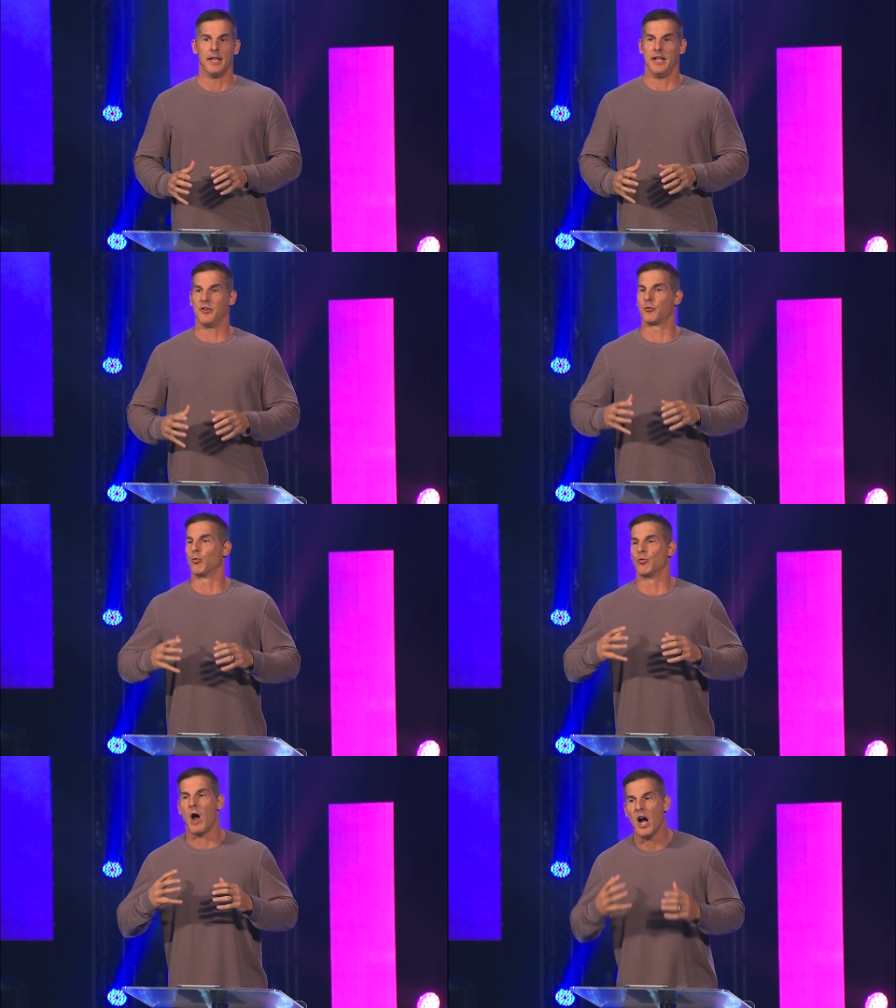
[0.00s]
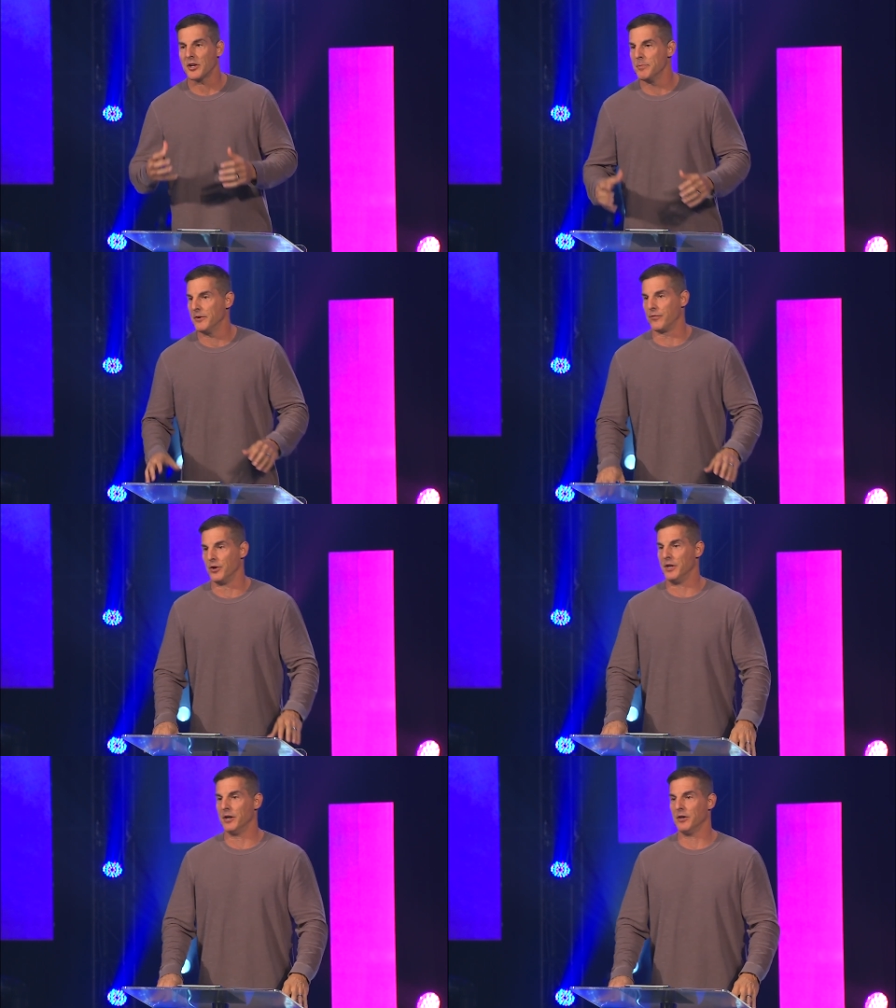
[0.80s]
It's rocked me
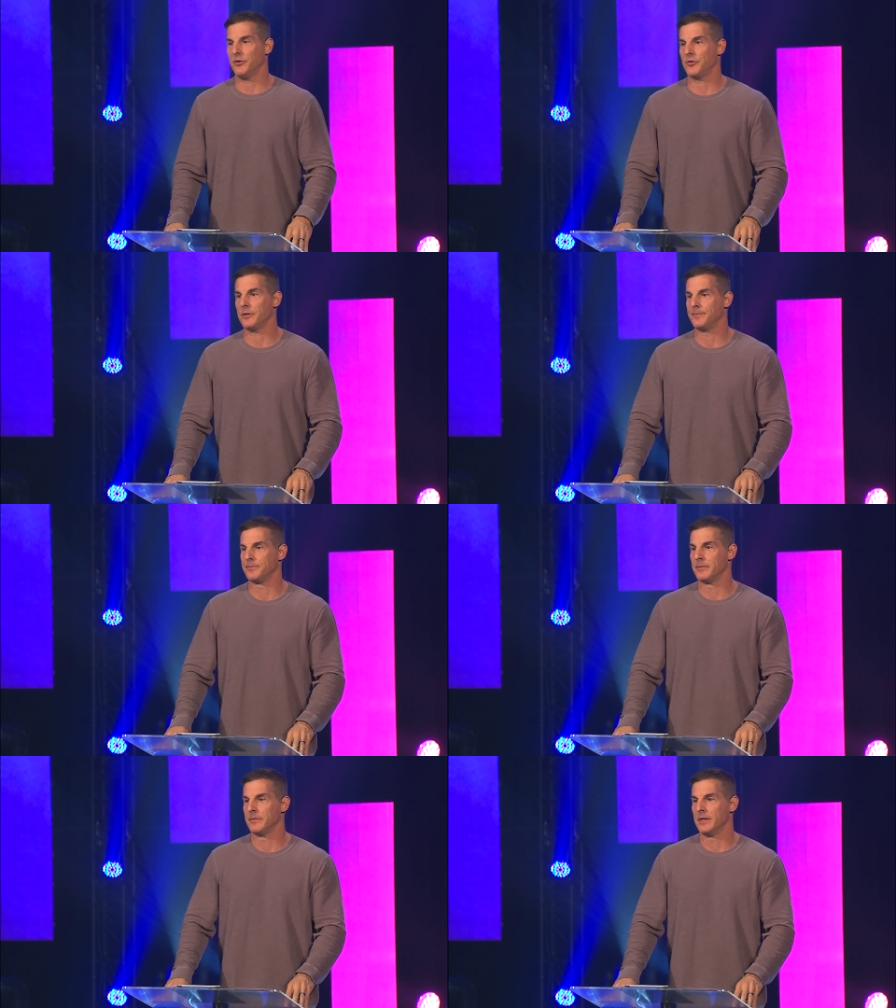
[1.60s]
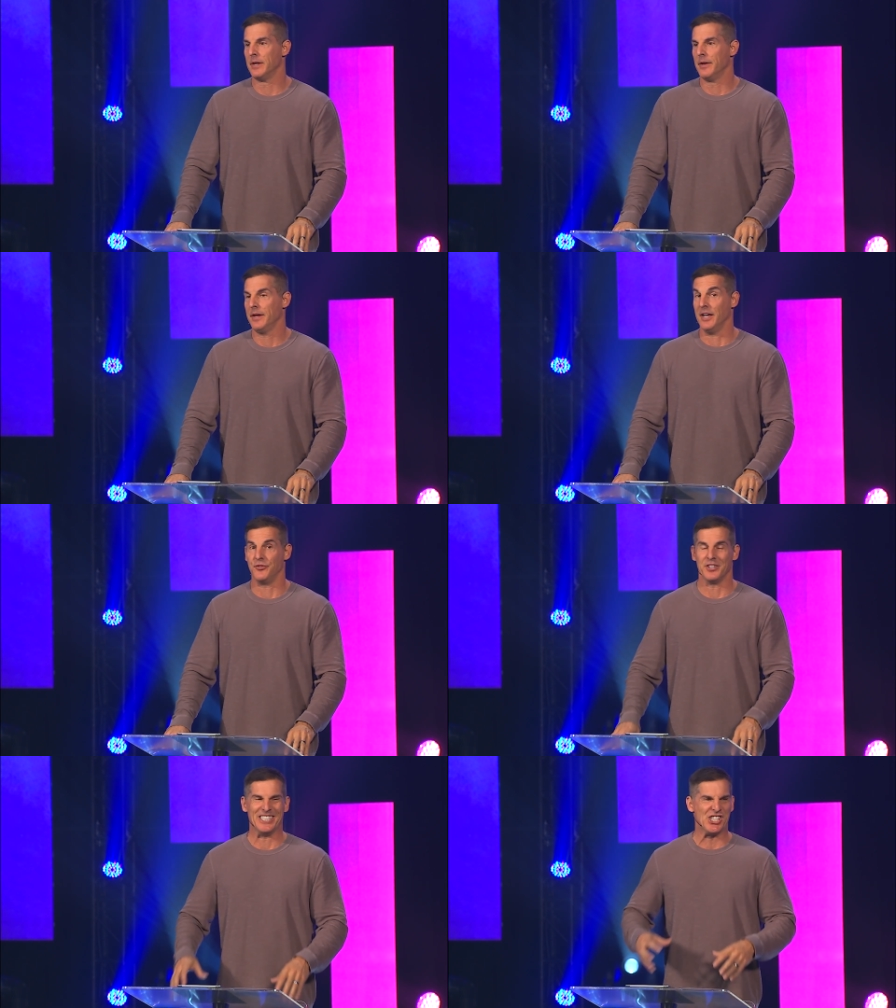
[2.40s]
for years,
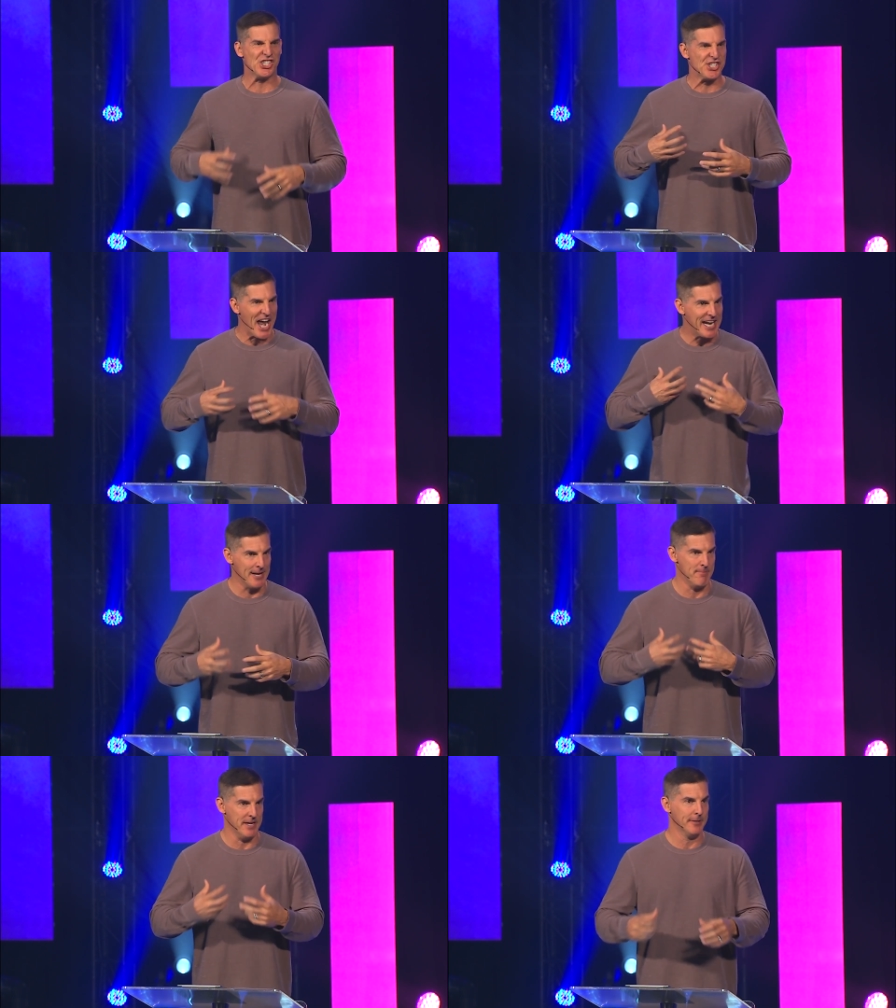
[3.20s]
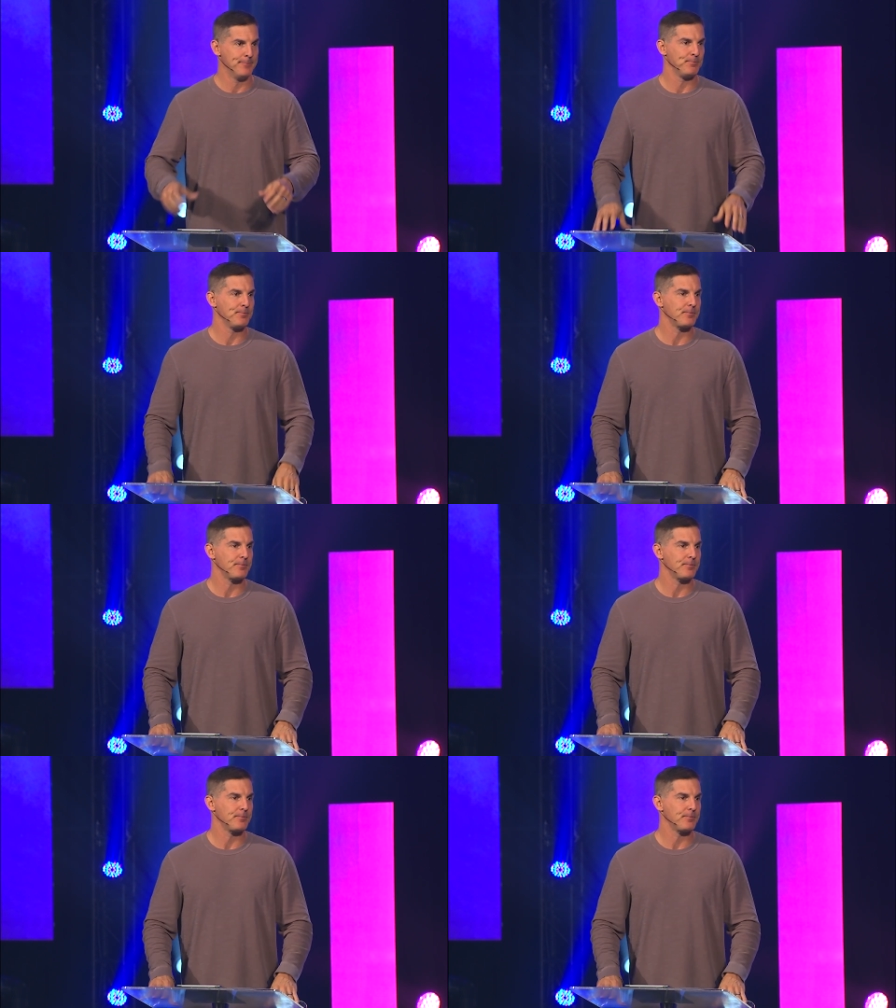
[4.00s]
it's shaken me